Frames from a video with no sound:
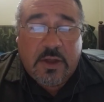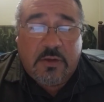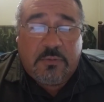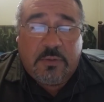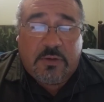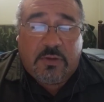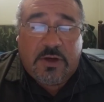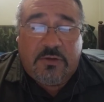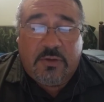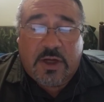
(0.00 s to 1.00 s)
If with
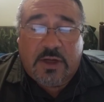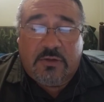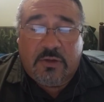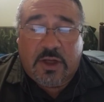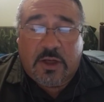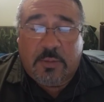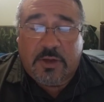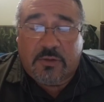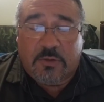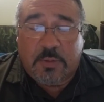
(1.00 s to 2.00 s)
Christ you died to the
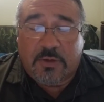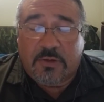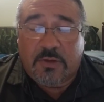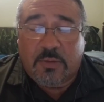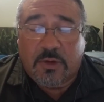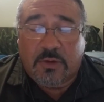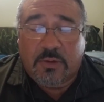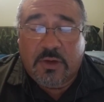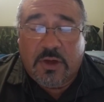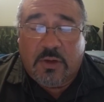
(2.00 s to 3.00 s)
elemental spirits of the
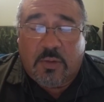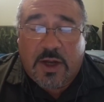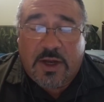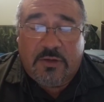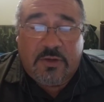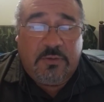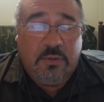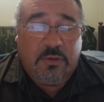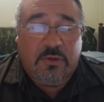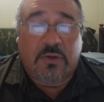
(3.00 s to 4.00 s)
world, why, as if
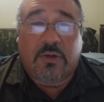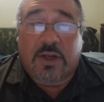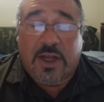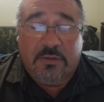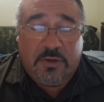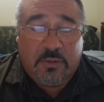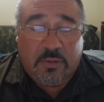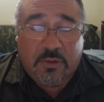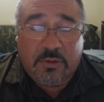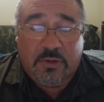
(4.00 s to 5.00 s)
you were still alive in the
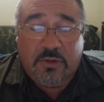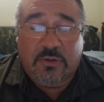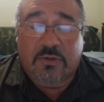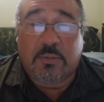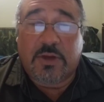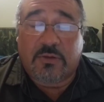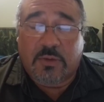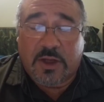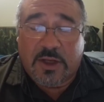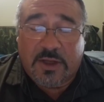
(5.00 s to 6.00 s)
world, do you submit to
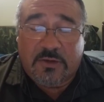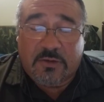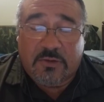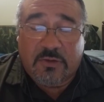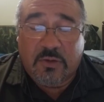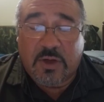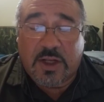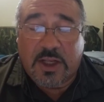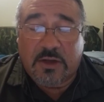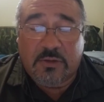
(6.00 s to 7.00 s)
regulations? Do
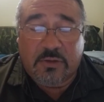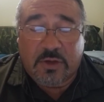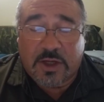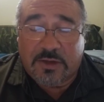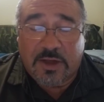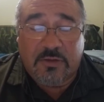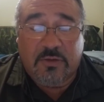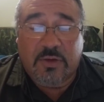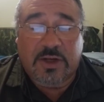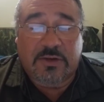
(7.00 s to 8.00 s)
not handle, do not taste,
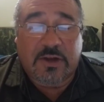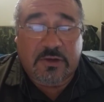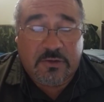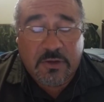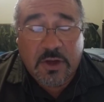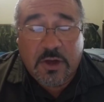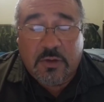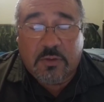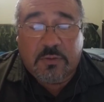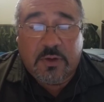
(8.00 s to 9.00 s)
do not touch,
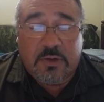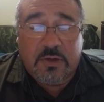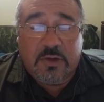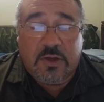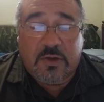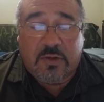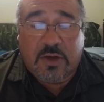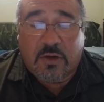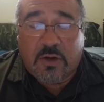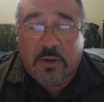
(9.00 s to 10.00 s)
referring to the things
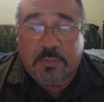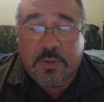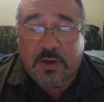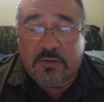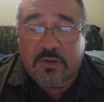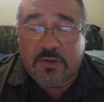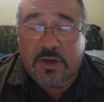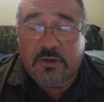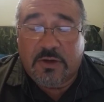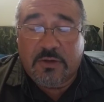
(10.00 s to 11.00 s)
that all perish as they
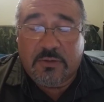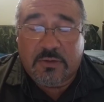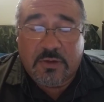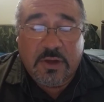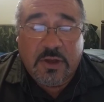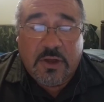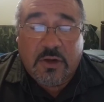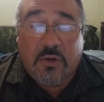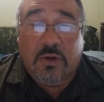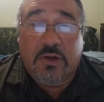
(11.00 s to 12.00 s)
are used,
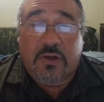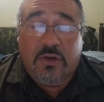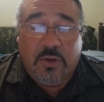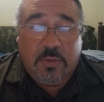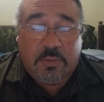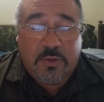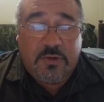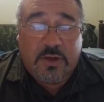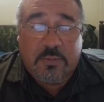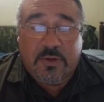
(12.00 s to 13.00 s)
according to human
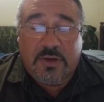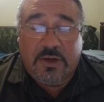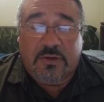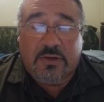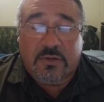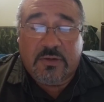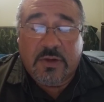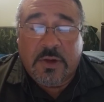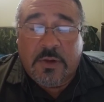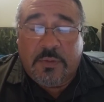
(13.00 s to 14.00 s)
precepts and teachings.
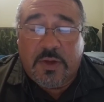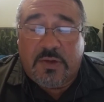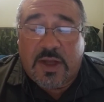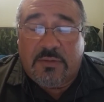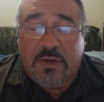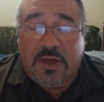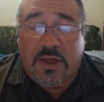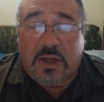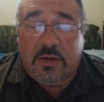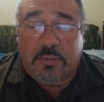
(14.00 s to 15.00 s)
These have
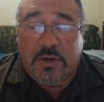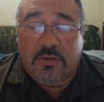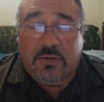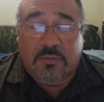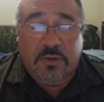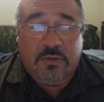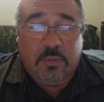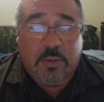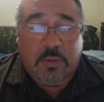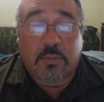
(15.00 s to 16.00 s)
indeed an appearance of
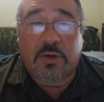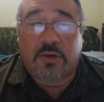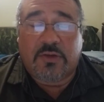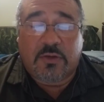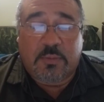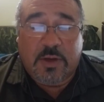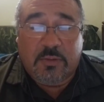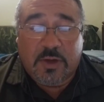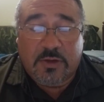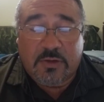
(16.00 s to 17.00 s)
wisdom in promoting self-made
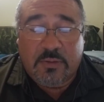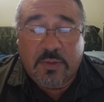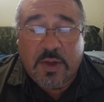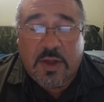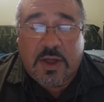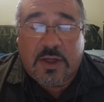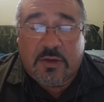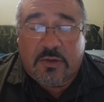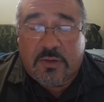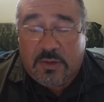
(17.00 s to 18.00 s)
religion and
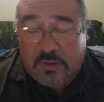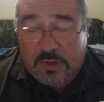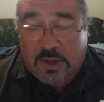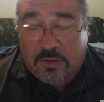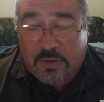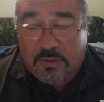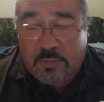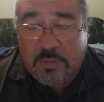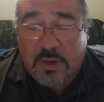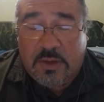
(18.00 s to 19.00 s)

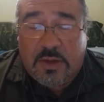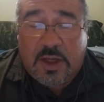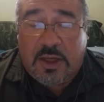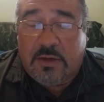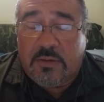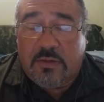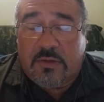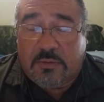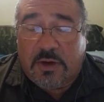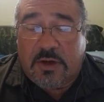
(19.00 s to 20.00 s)
asceticism and
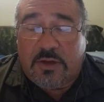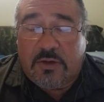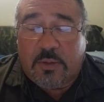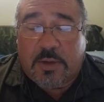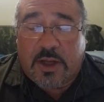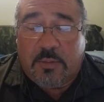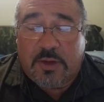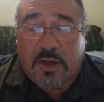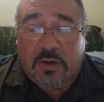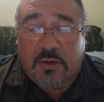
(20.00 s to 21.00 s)
severity to the body, but
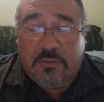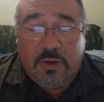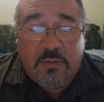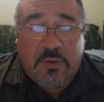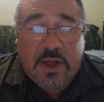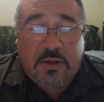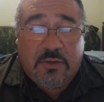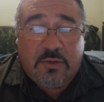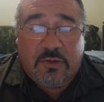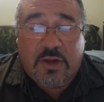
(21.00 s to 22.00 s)
they are of no
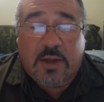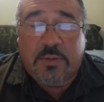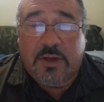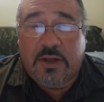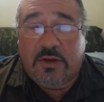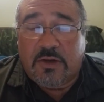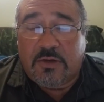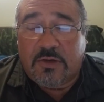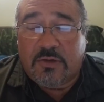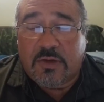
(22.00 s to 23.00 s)
value in stopping the
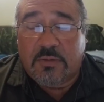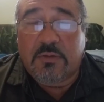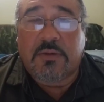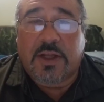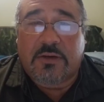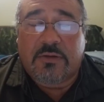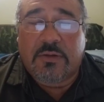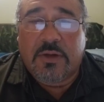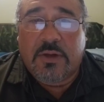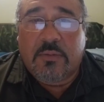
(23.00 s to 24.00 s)
indulgence of the flesh.
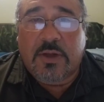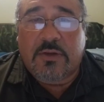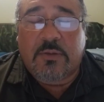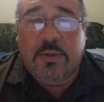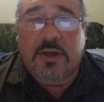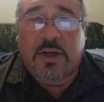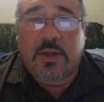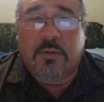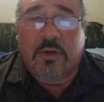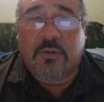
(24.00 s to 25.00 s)
Blessed be the
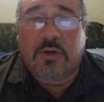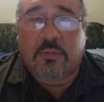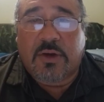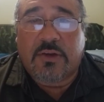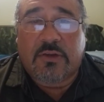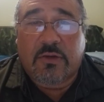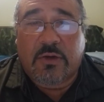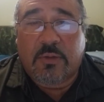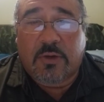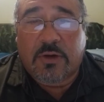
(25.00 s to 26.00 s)
name of the Lord, and praise his
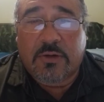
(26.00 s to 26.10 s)
holy word.